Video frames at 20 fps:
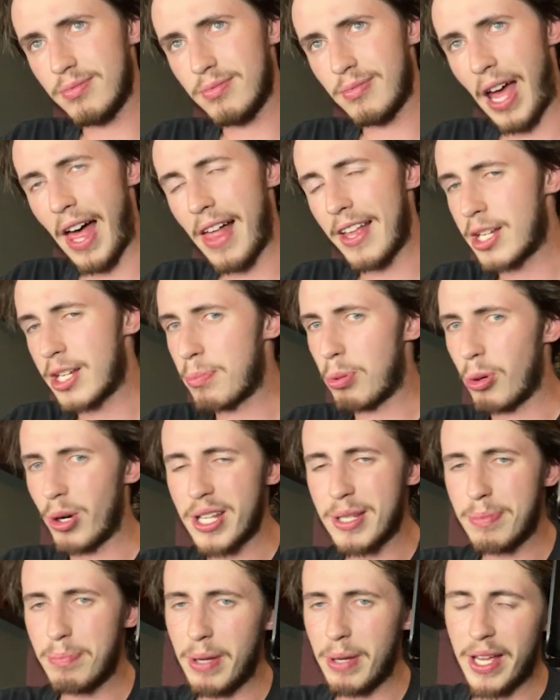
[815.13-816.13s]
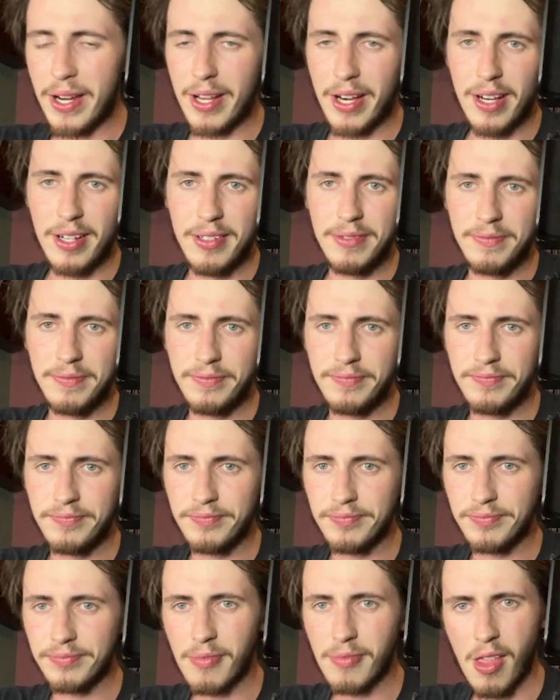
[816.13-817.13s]
Alex Perez better.
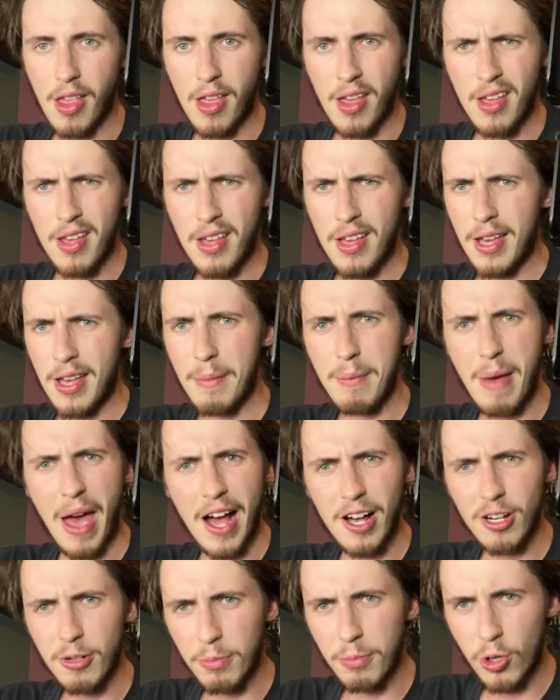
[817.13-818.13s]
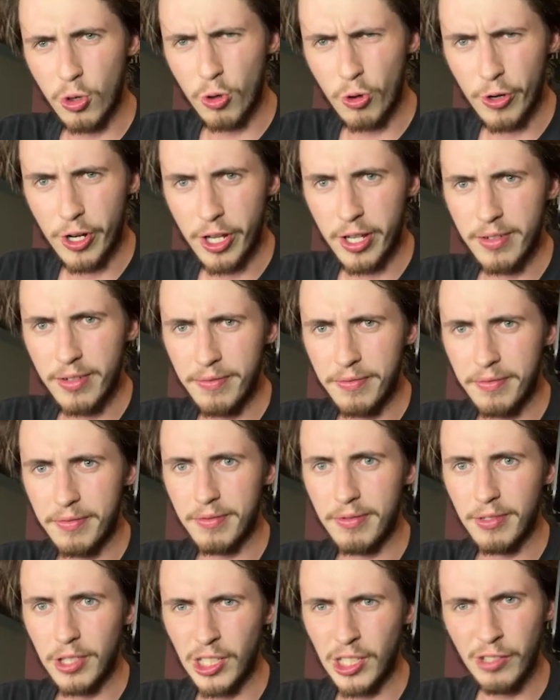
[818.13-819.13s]
And Malcolm Gordon.
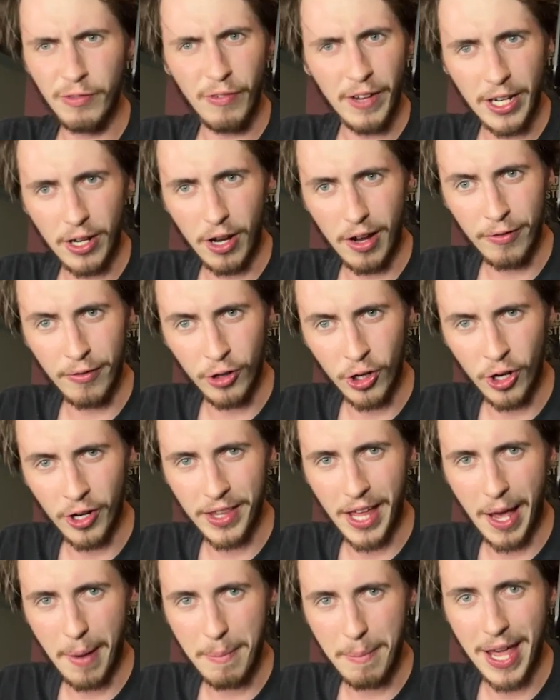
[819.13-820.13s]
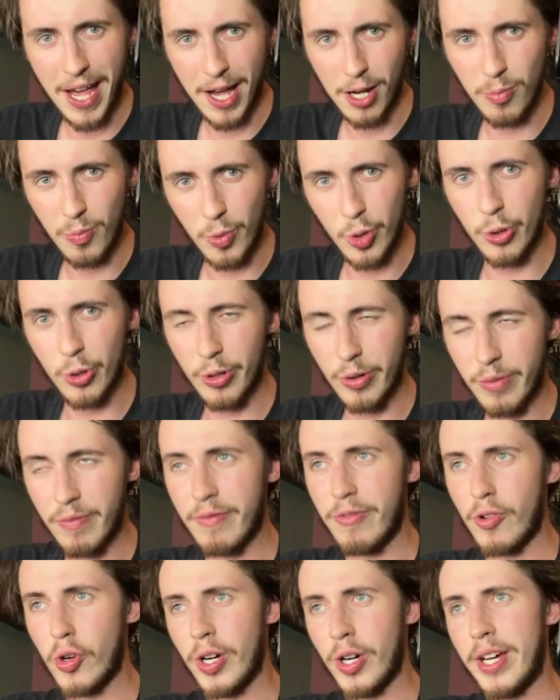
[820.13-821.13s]
You'd think I forgot that Malcolm Gordon
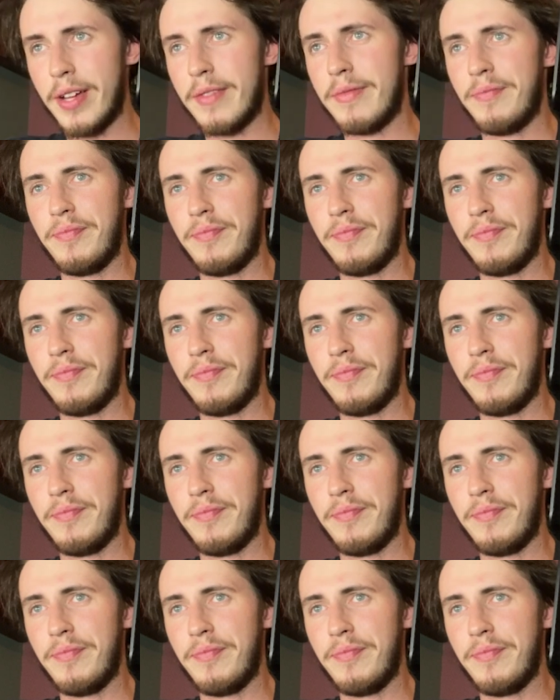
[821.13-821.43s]
fight.